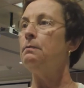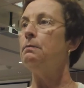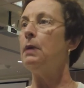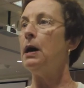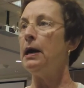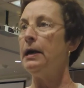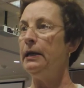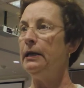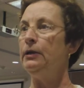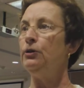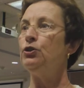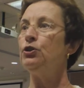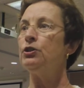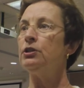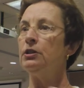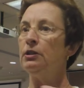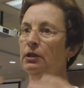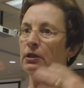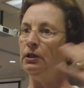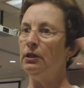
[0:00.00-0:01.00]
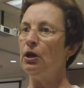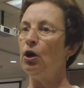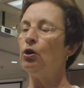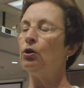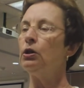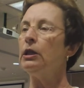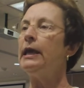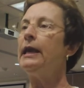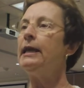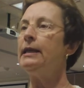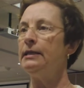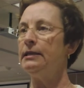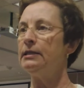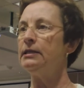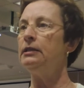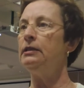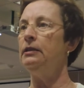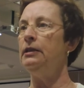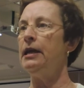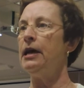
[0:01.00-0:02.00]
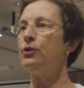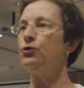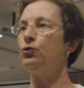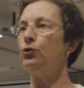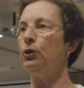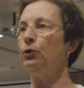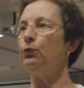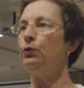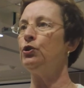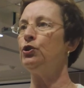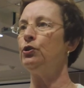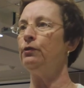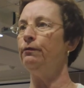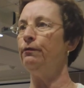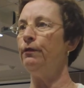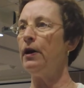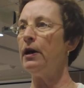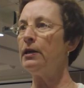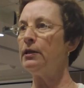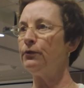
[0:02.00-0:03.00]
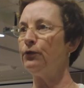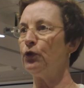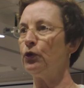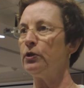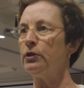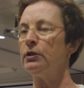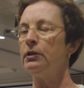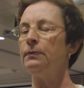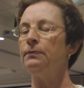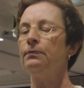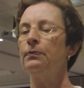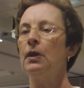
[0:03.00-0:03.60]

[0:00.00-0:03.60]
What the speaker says: mining, just our land is naturally rich in phosphorus,